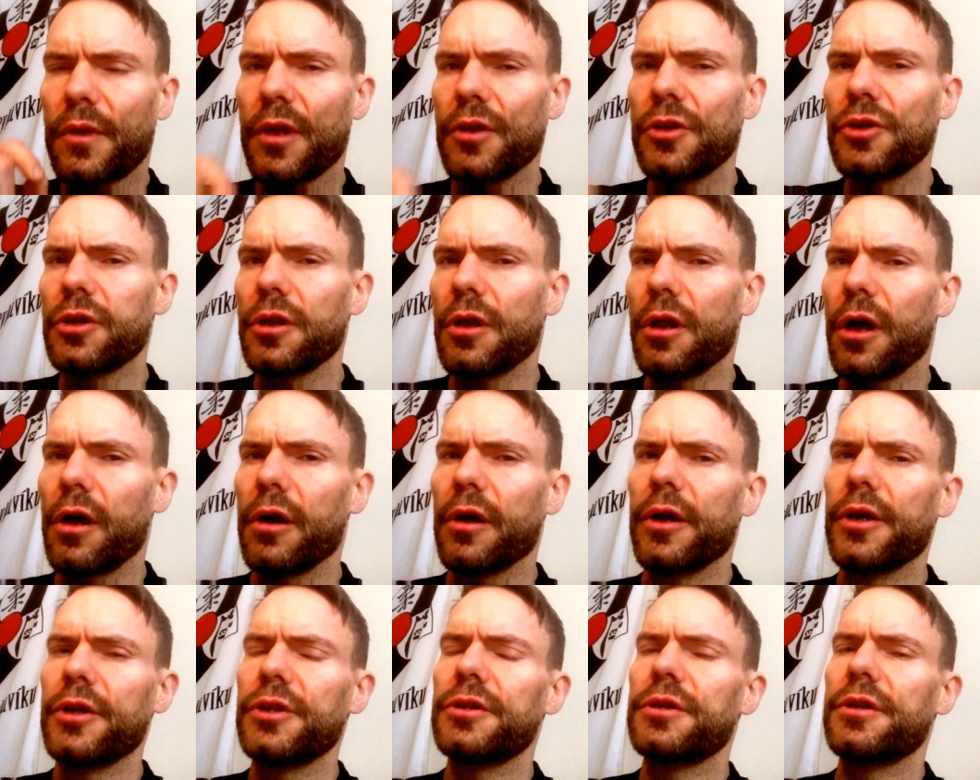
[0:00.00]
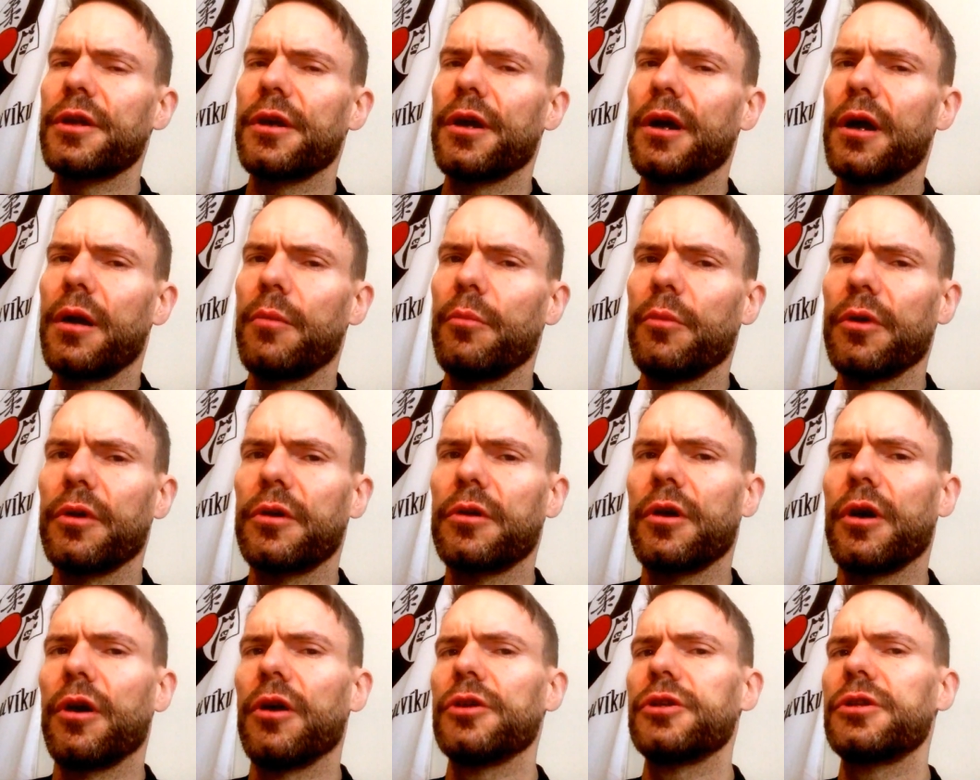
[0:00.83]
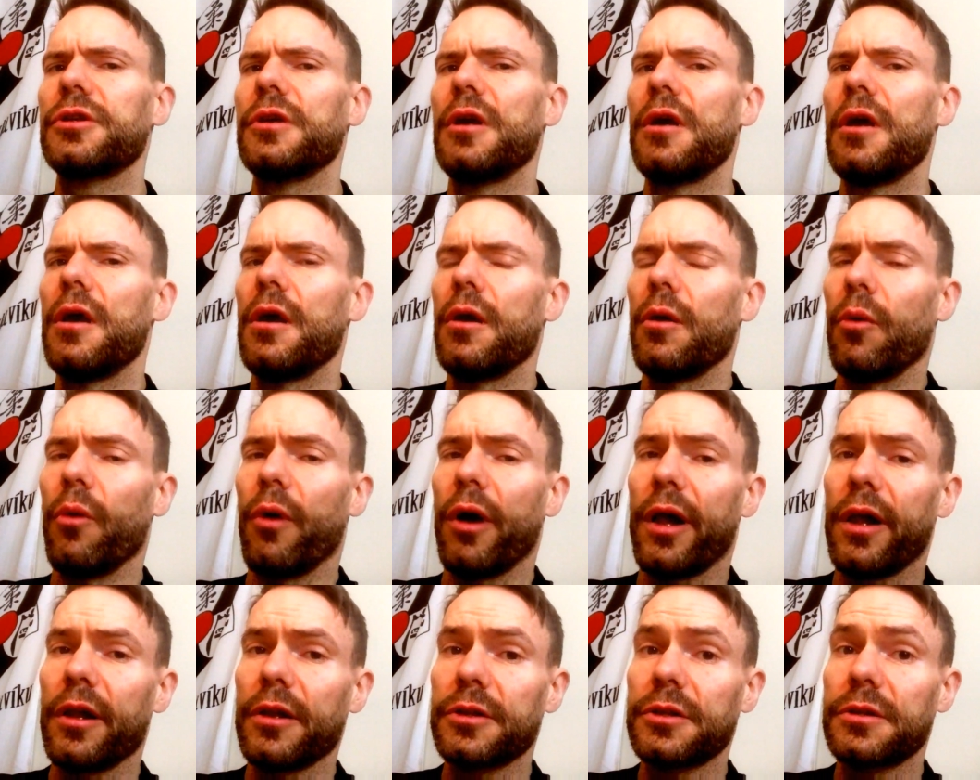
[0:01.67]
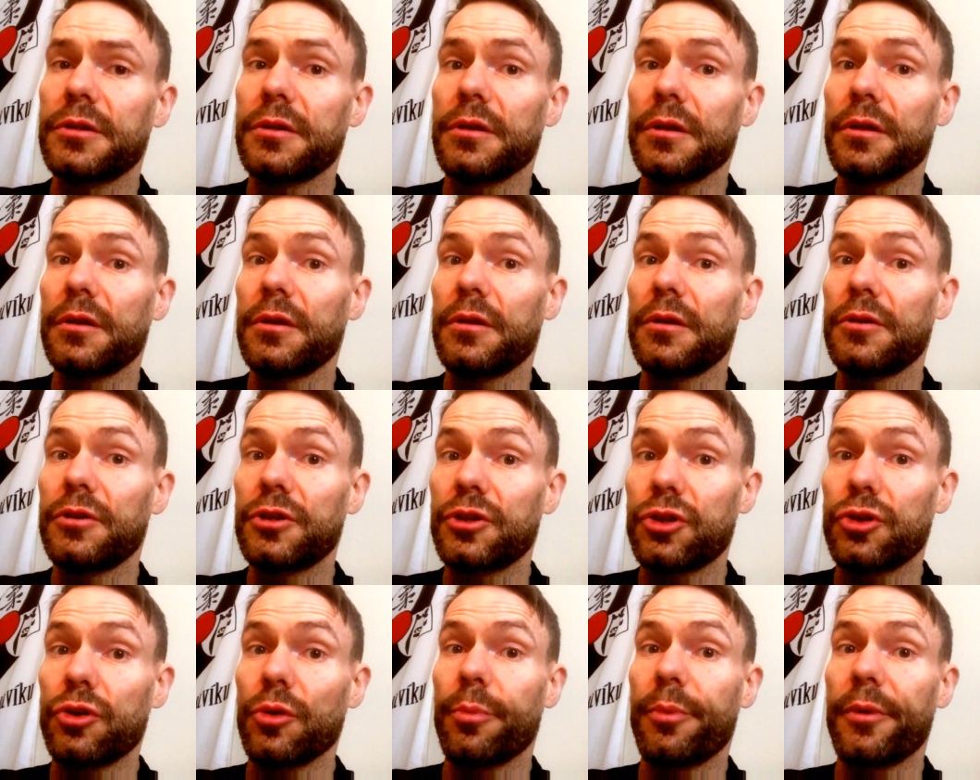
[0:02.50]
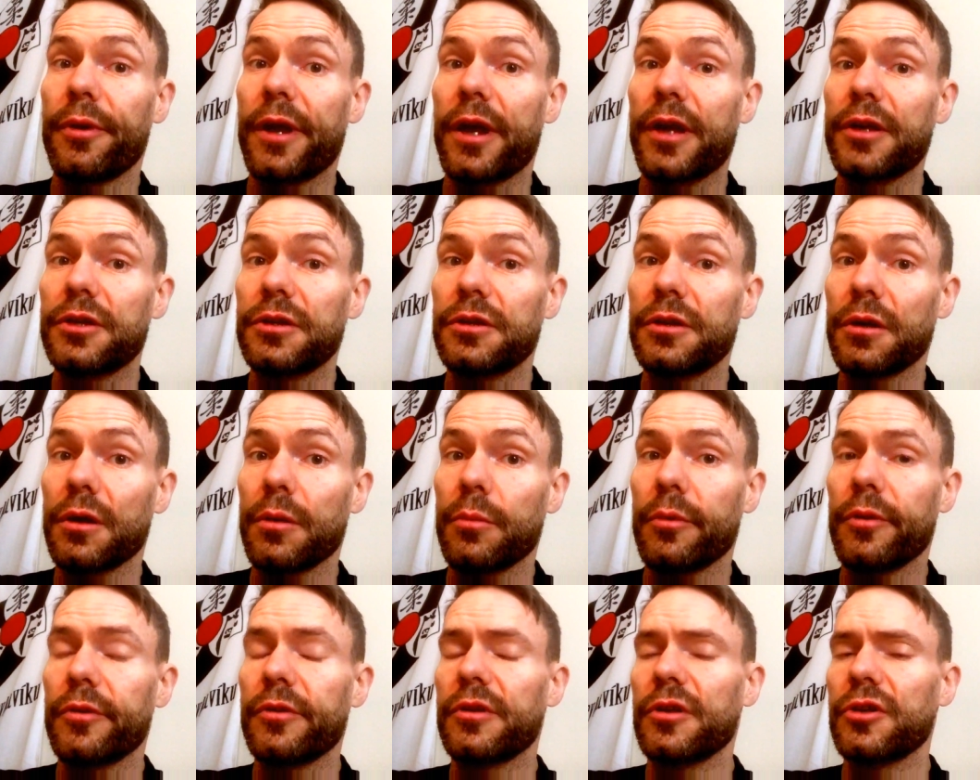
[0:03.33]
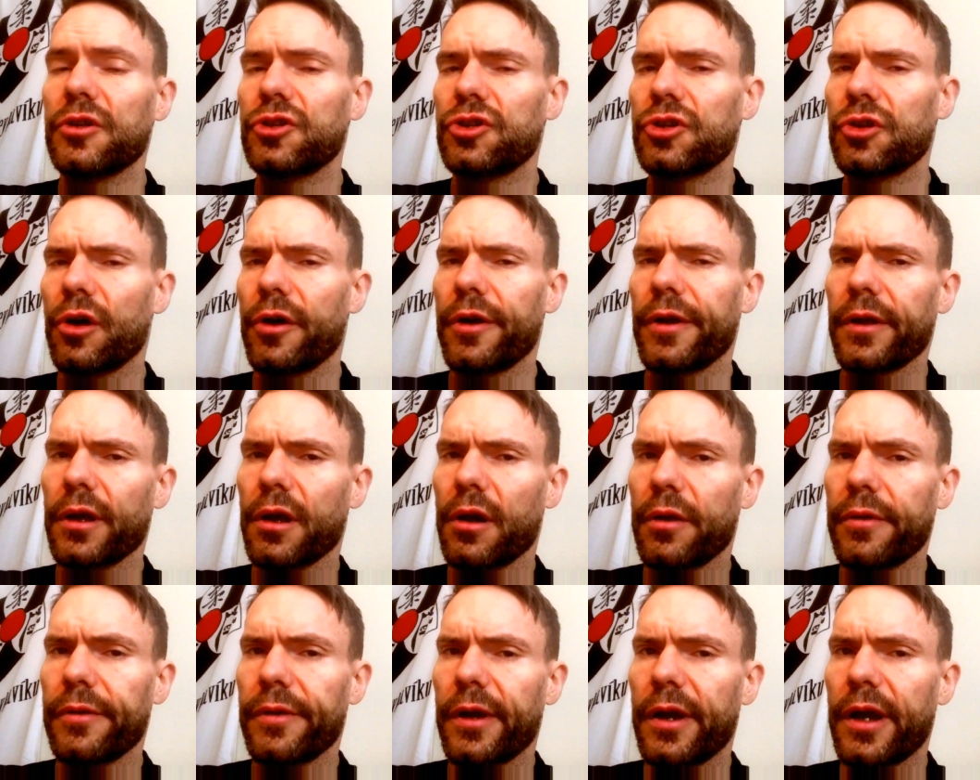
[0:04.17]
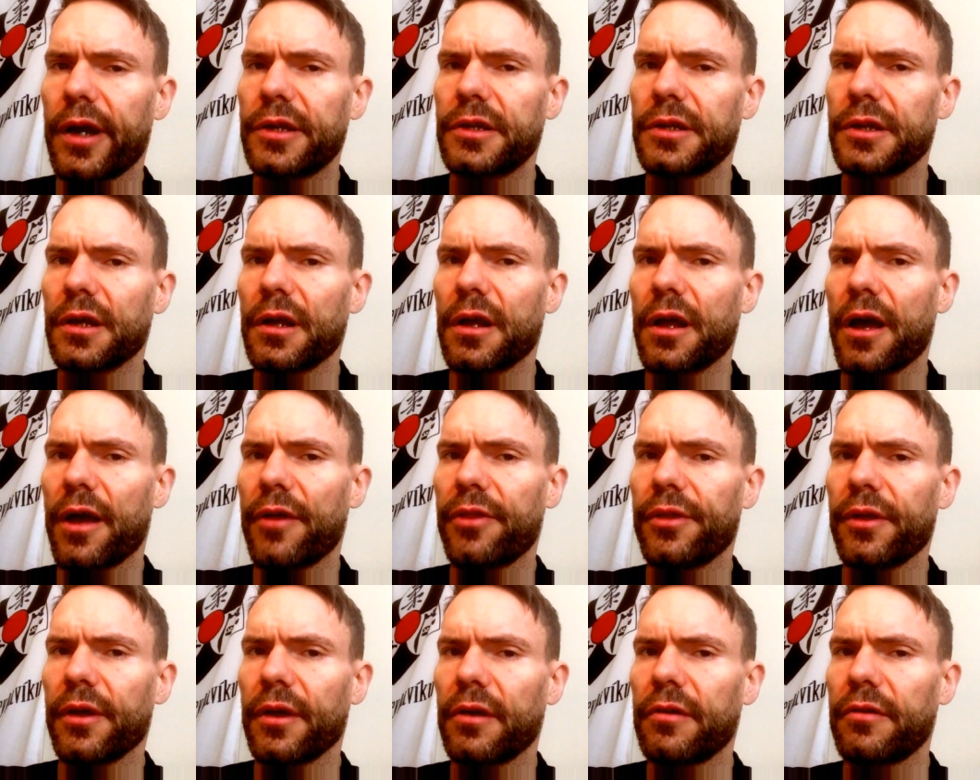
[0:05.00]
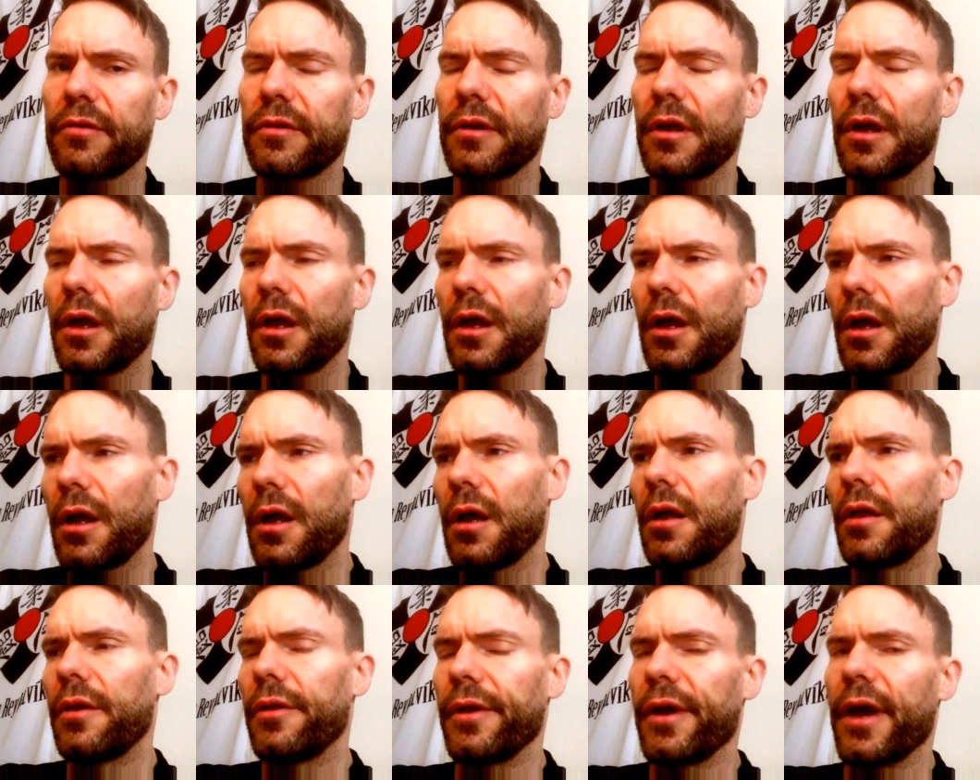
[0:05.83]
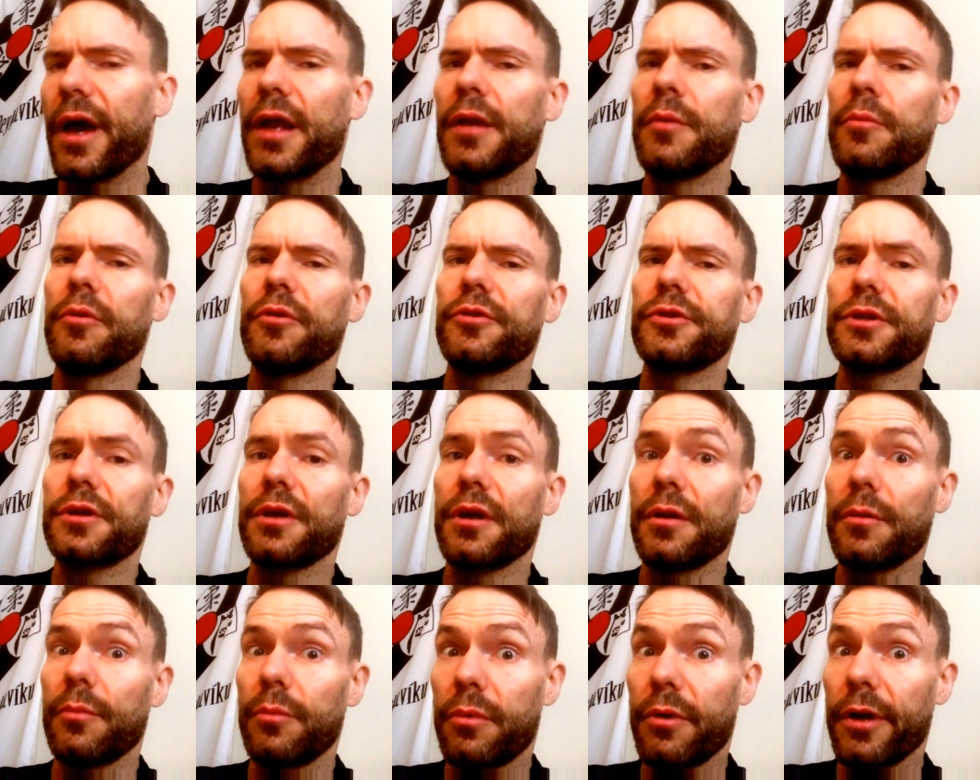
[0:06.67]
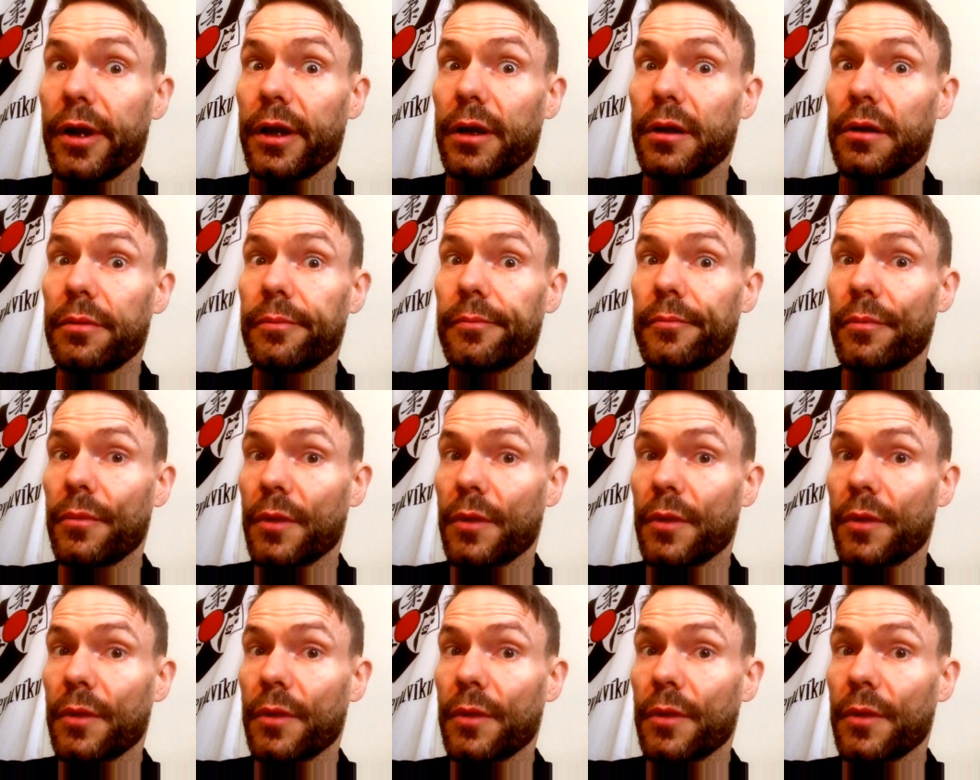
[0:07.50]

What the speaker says: so long as they are, because whilst the stupid ass humans are sorting out their ethics, the animals get a break.